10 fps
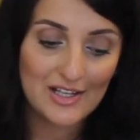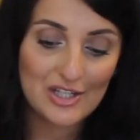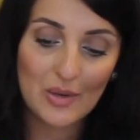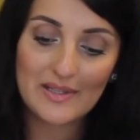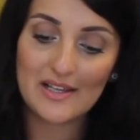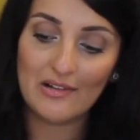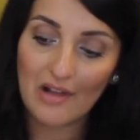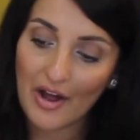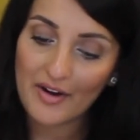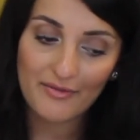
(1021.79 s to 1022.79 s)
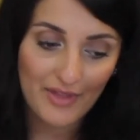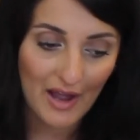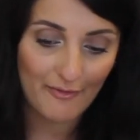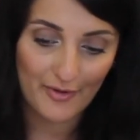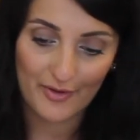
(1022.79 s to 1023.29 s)
So it's a lot of
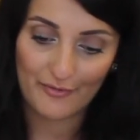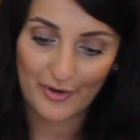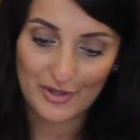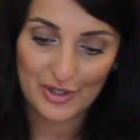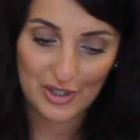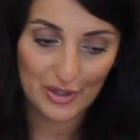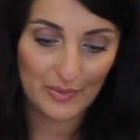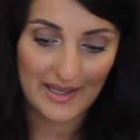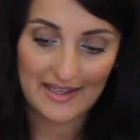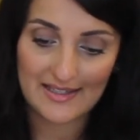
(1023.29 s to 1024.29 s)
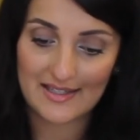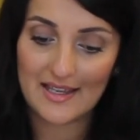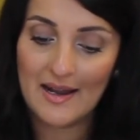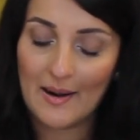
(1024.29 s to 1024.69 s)
that for the first 2 weeks.